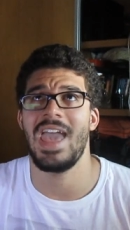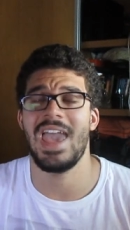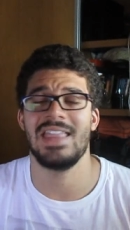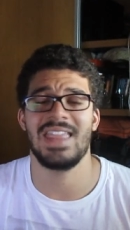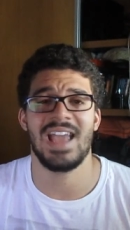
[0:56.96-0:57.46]

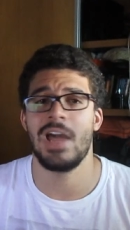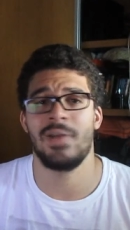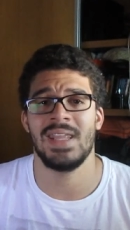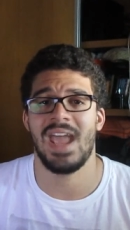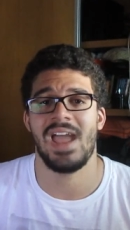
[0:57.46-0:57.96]
And the guy
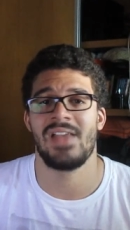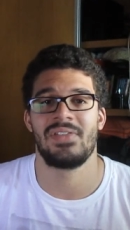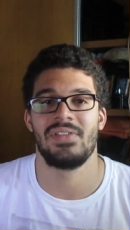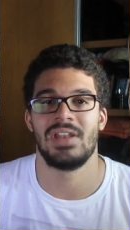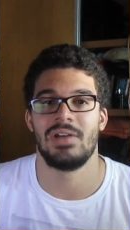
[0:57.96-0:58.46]
already
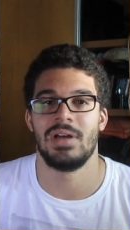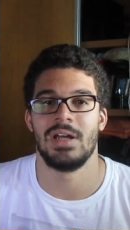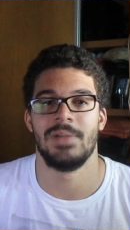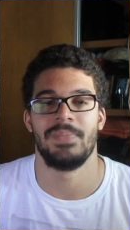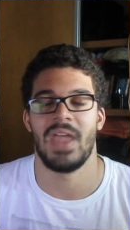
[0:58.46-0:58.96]
has,
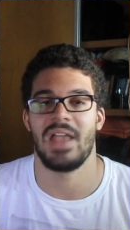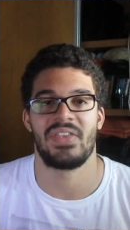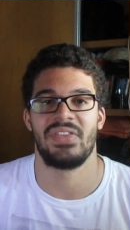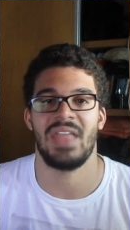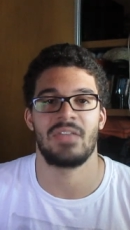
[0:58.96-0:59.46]

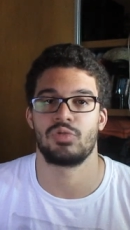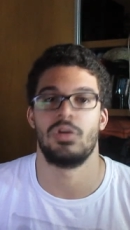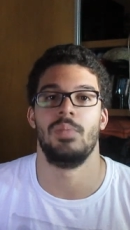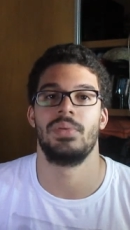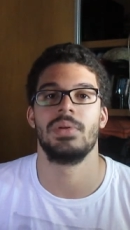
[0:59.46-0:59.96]
has that
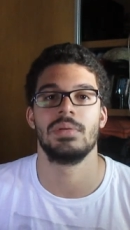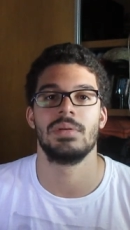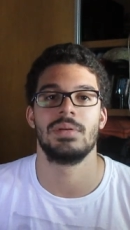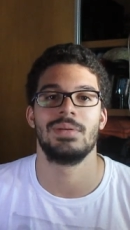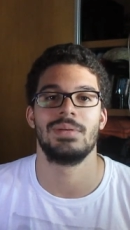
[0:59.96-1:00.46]
drop.
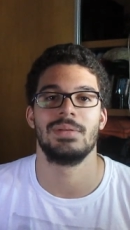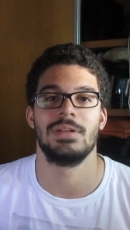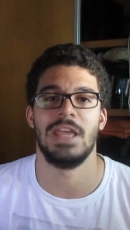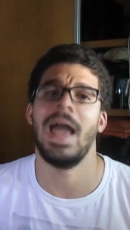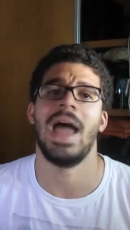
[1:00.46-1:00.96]

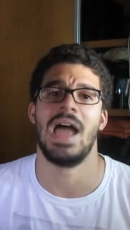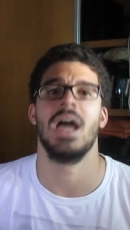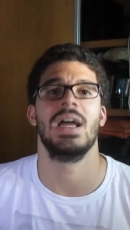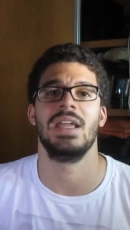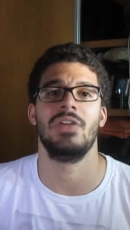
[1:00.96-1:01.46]
Yeah,
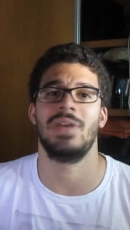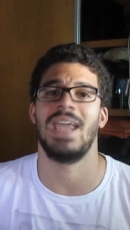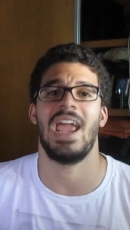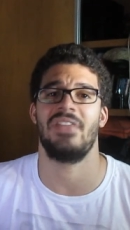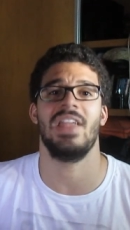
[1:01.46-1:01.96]
he
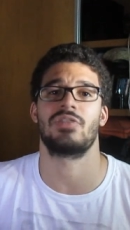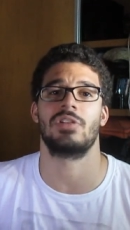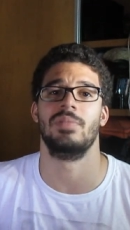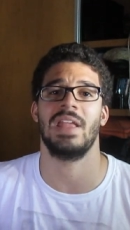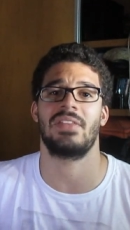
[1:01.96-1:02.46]
already has that
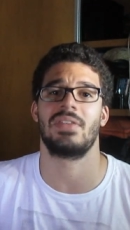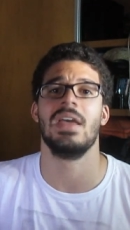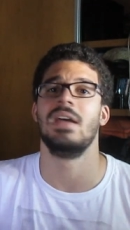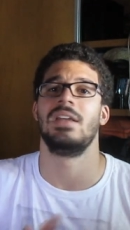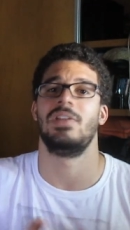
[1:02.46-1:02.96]
drop. That's,
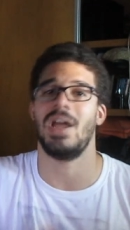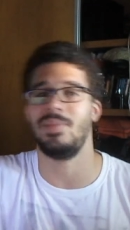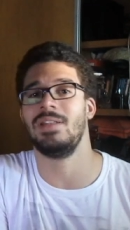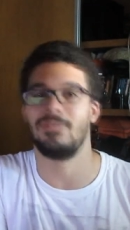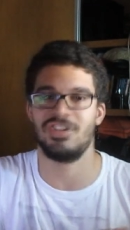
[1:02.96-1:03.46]

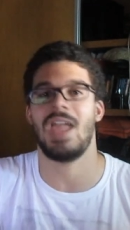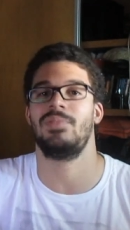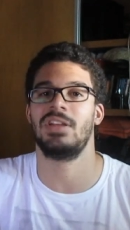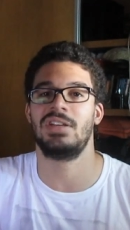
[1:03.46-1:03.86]
I'm in chapter